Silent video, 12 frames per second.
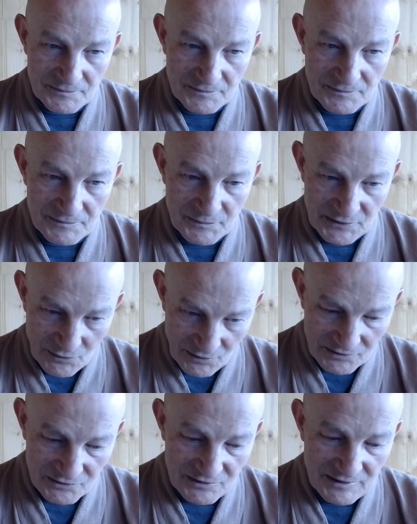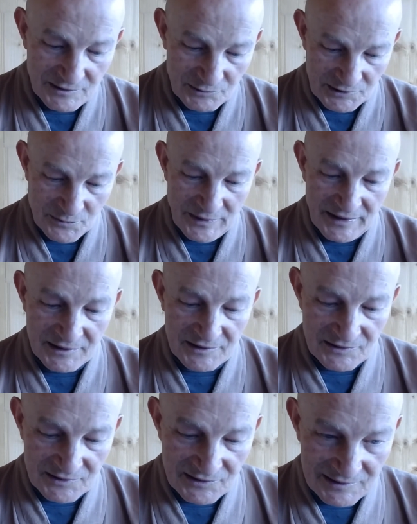Because we make
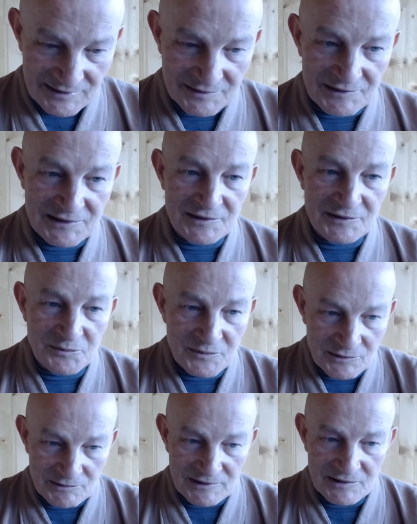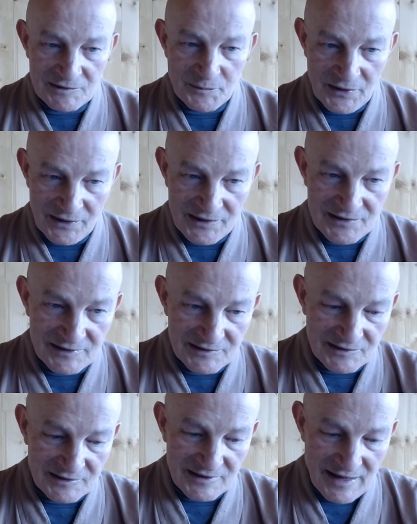this division between the birth and the
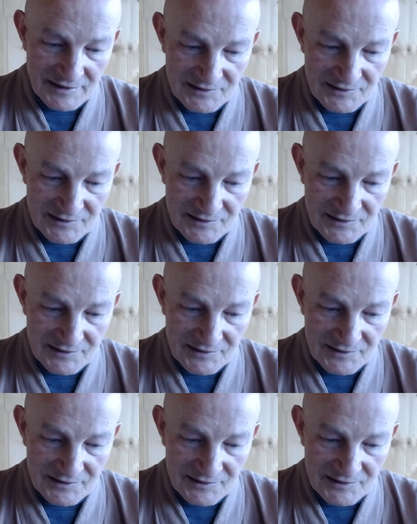death,